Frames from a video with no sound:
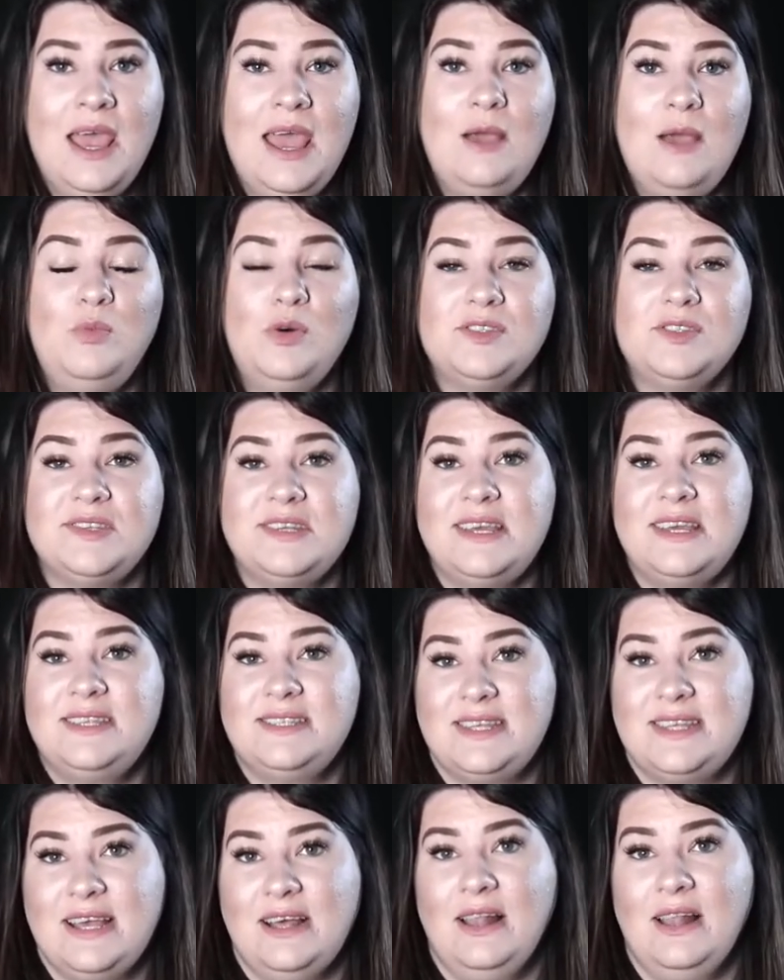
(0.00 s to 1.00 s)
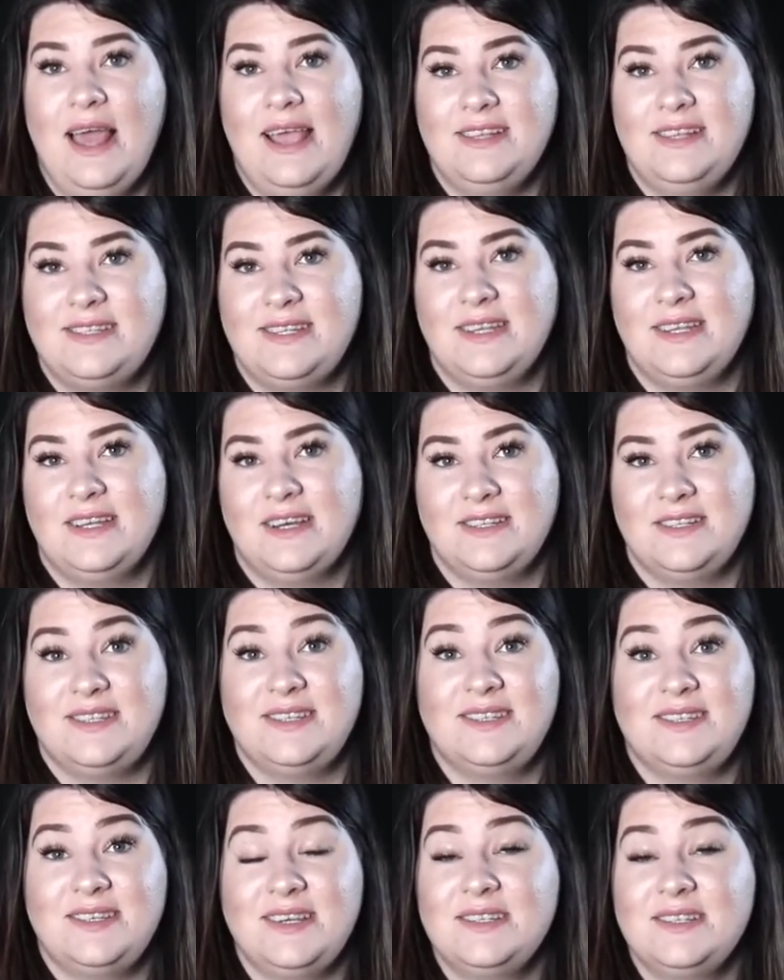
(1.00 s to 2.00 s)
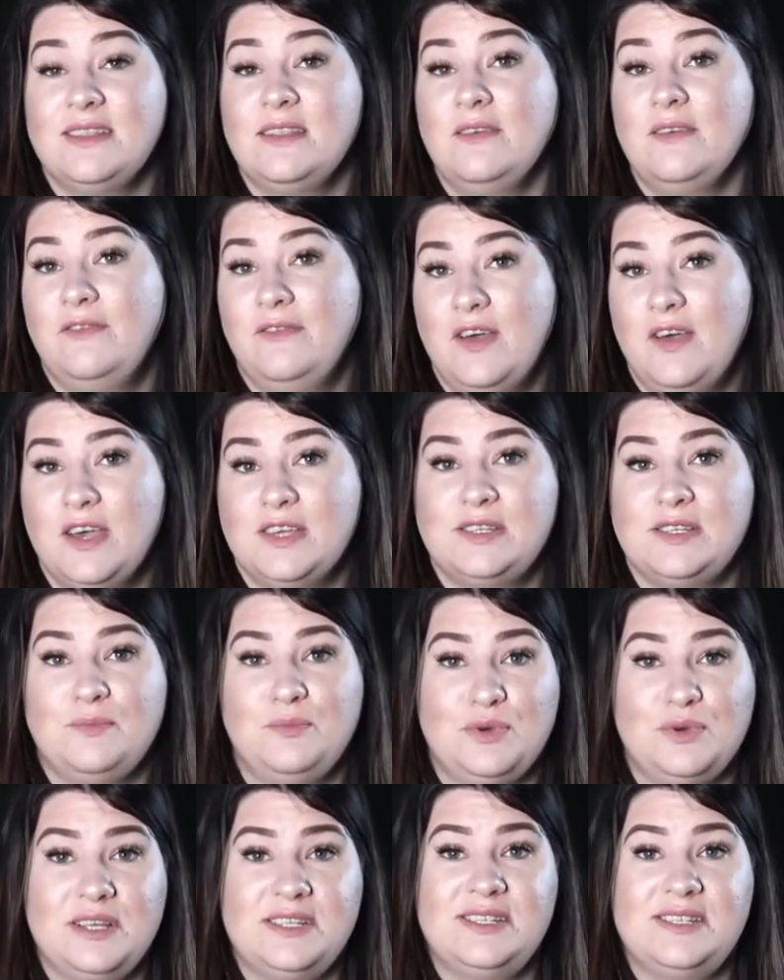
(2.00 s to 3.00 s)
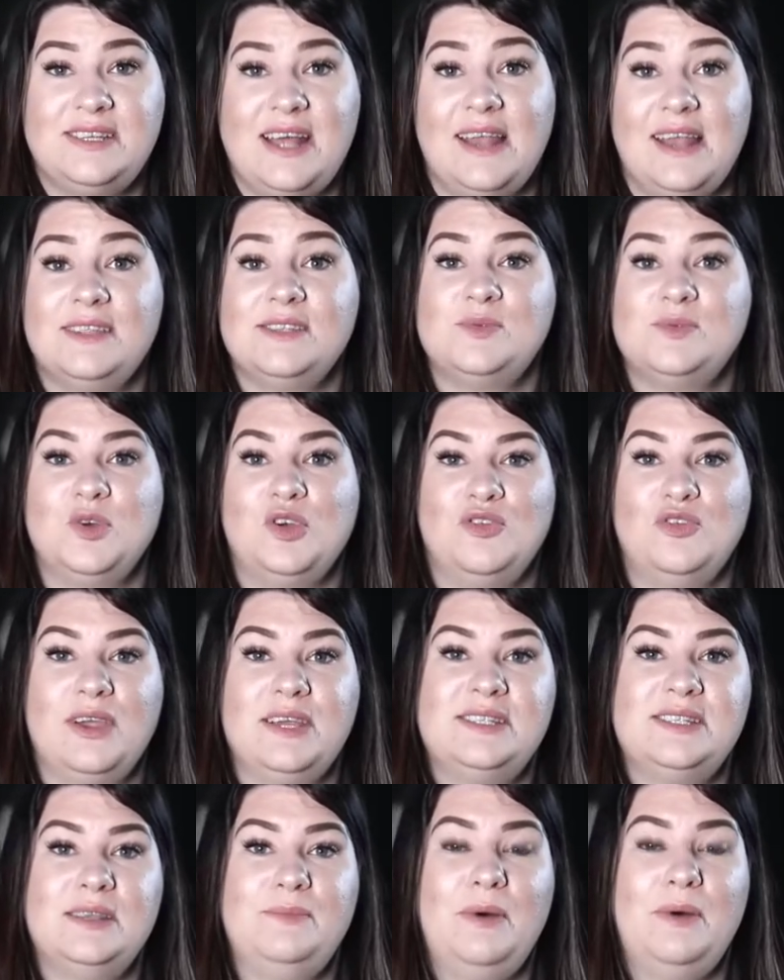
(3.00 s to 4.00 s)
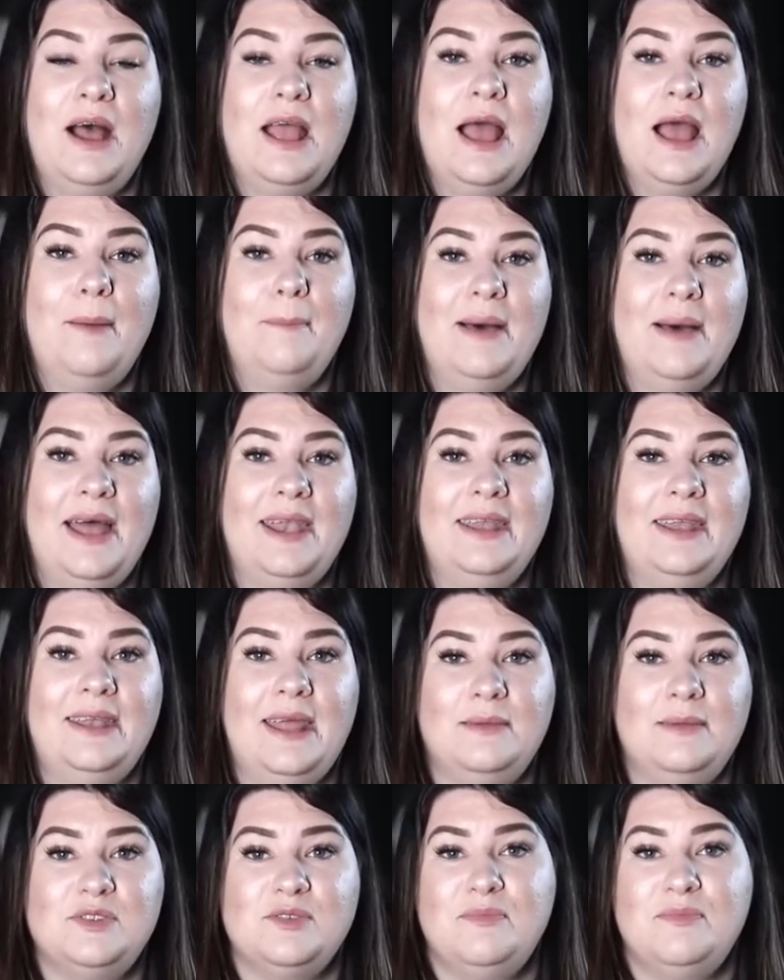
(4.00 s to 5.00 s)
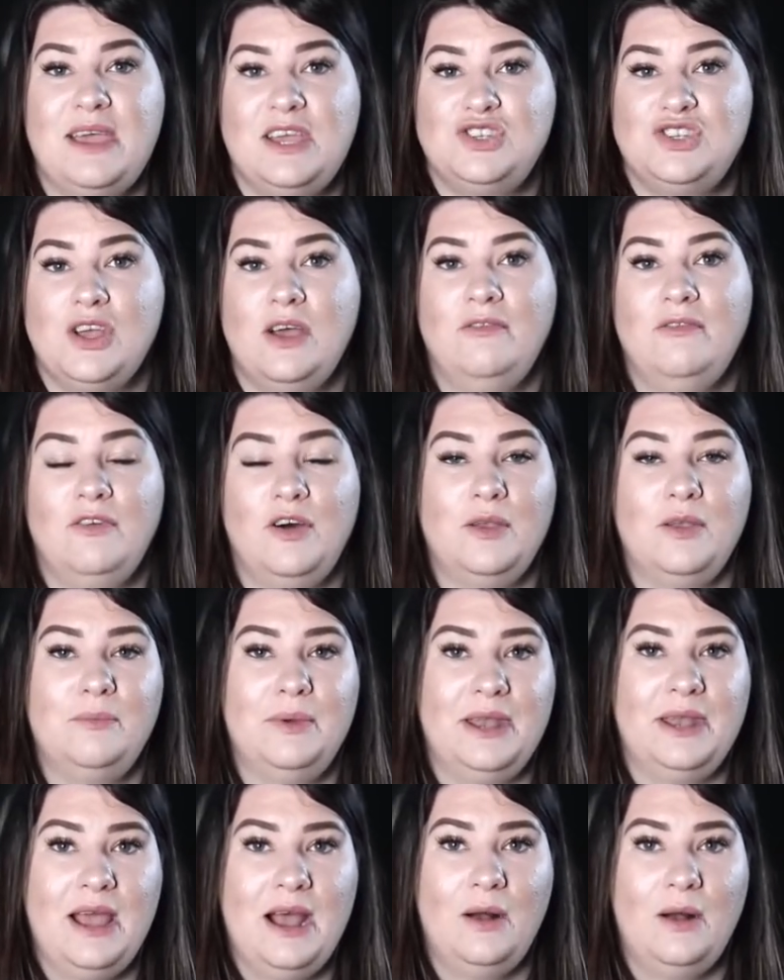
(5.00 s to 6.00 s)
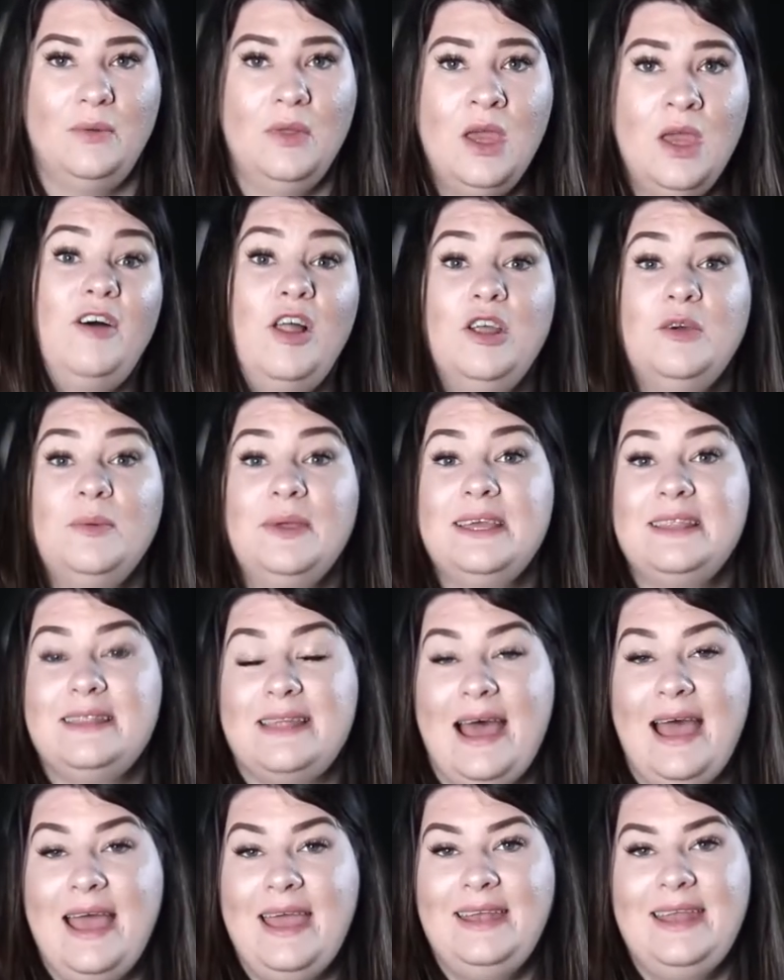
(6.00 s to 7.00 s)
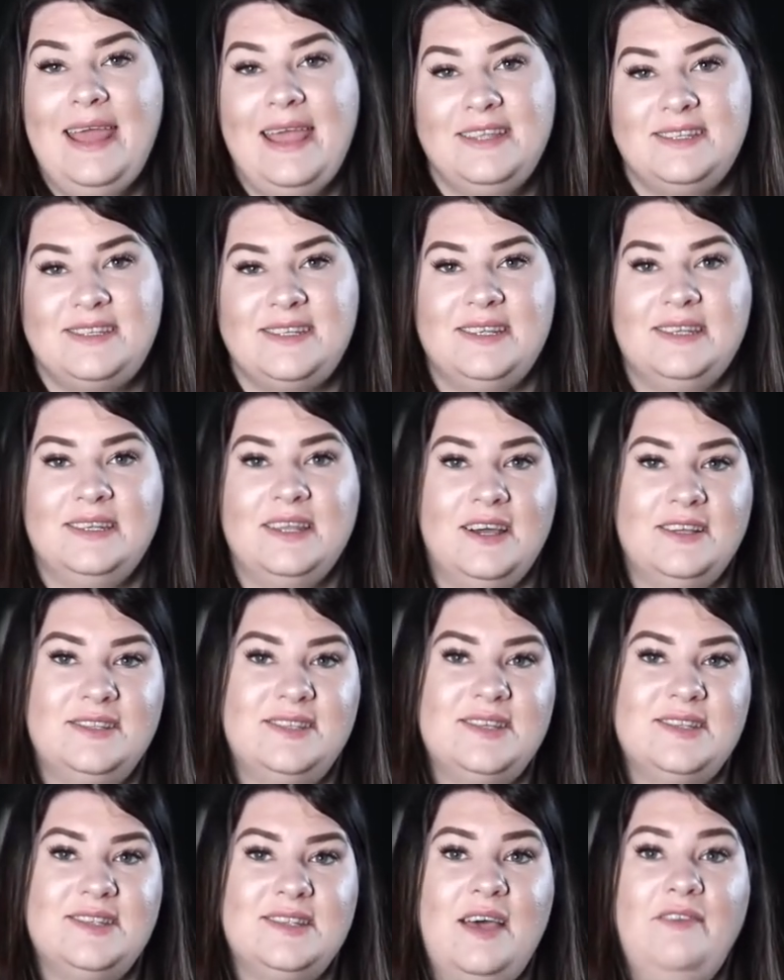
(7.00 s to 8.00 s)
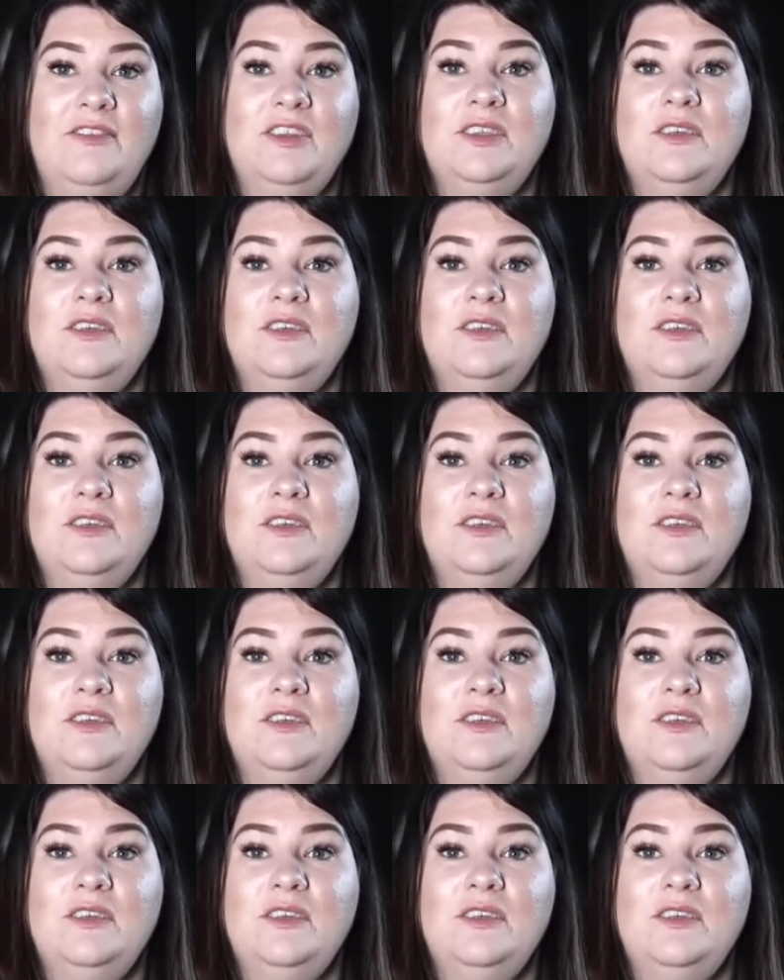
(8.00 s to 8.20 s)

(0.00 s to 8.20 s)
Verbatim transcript: It wasn't until 1896 that the first breed standards were created by a man named Major von Bernau. Following that, in 1897,